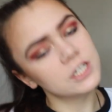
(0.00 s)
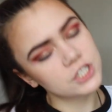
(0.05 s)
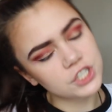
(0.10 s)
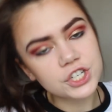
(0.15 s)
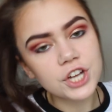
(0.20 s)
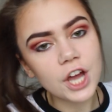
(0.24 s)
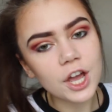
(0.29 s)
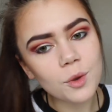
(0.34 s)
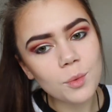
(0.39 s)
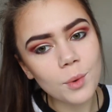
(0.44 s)

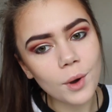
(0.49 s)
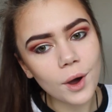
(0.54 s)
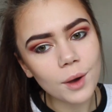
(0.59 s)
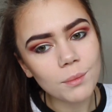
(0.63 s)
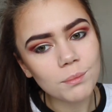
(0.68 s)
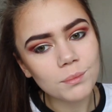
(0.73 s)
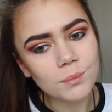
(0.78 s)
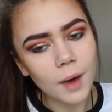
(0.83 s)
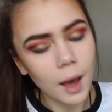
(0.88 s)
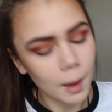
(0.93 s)
Do you know
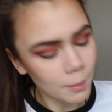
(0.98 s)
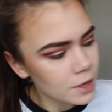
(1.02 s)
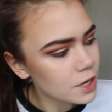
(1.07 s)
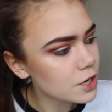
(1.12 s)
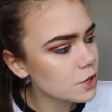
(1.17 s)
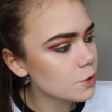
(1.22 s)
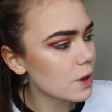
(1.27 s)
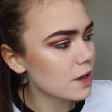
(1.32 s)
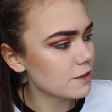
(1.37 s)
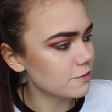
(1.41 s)
what? I'm
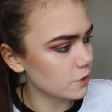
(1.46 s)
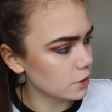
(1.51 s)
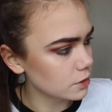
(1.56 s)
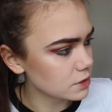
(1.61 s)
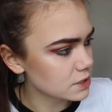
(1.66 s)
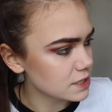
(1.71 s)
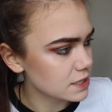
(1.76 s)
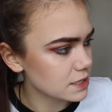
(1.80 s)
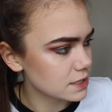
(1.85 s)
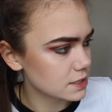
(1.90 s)
gonna wear
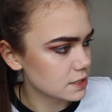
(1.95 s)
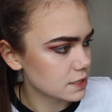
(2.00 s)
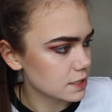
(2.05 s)
falsies